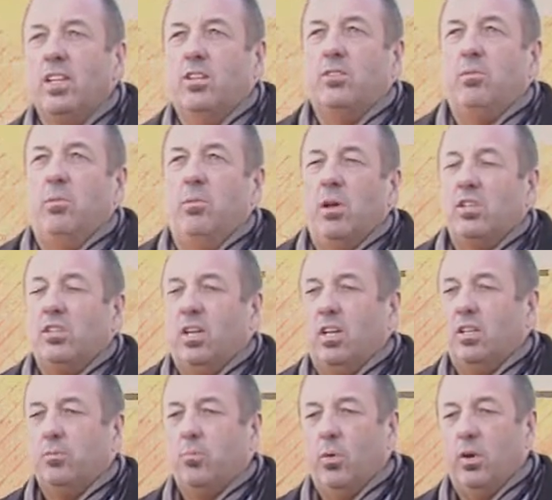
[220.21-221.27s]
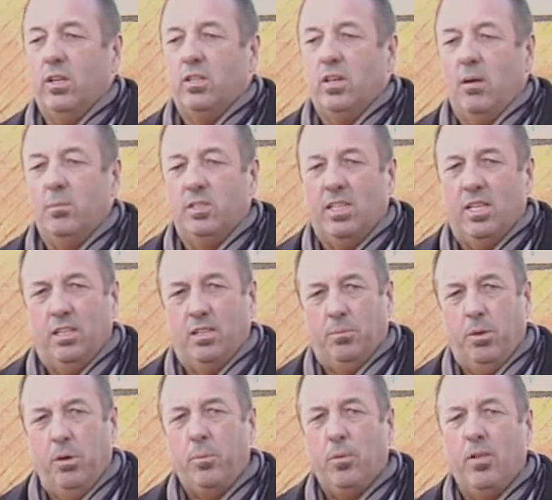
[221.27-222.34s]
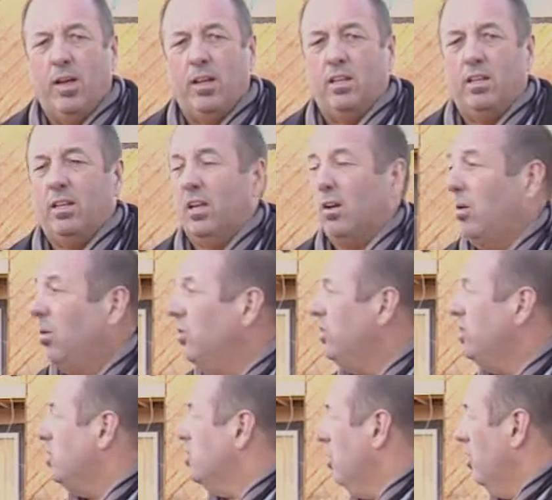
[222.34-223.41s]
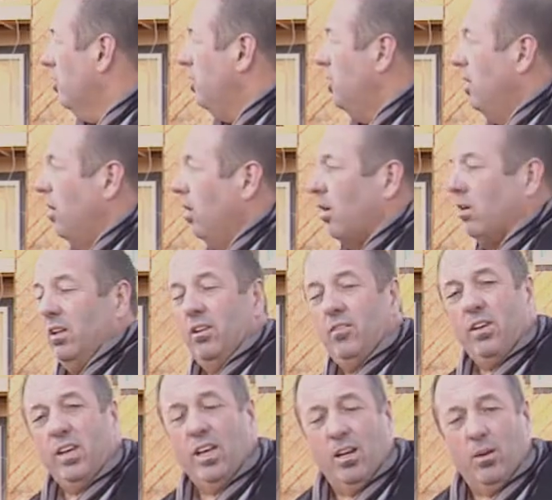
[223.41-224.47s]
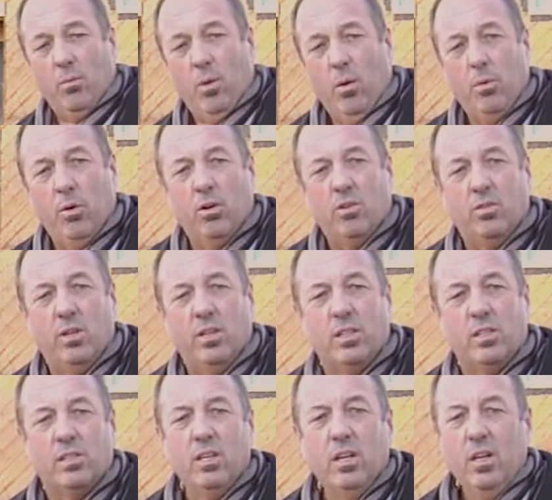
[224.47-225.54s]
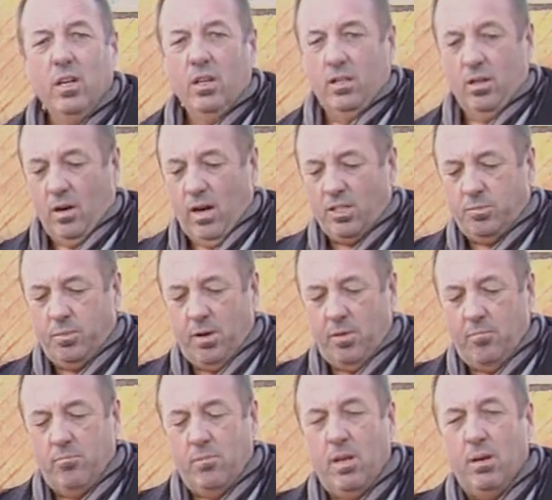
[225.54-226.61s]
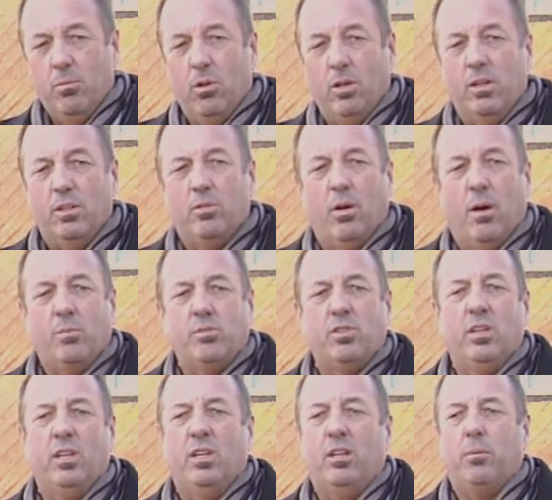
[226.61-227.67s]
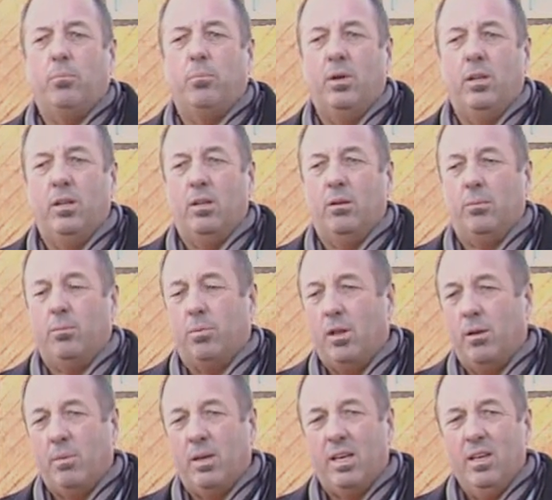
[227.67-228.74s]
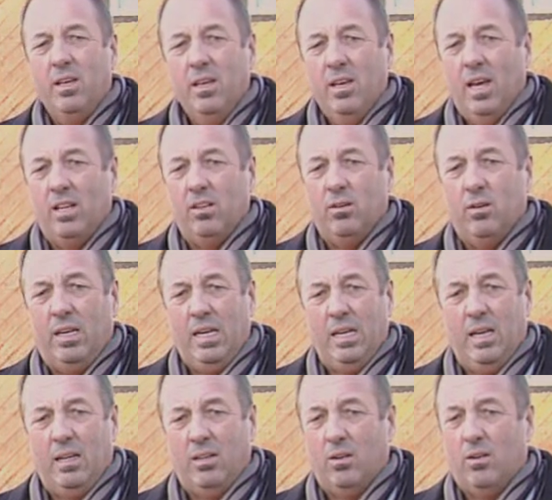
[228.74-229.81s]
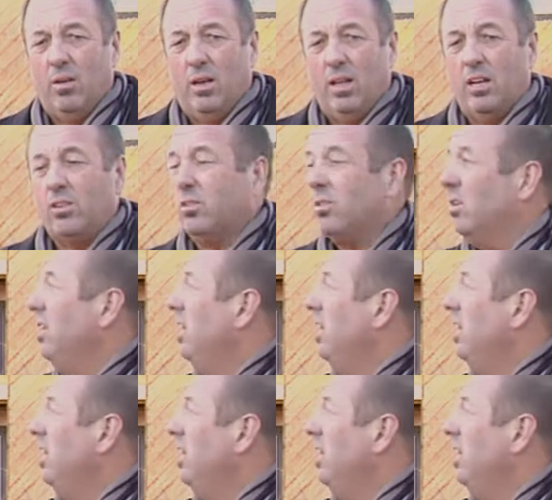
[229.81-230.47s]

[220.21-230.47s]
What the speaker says: that should be mentioned at this point in time is that the people that own this home are living in it while we are doing this. There has been a minimal interruption in their plumbing and their heat and their electrical.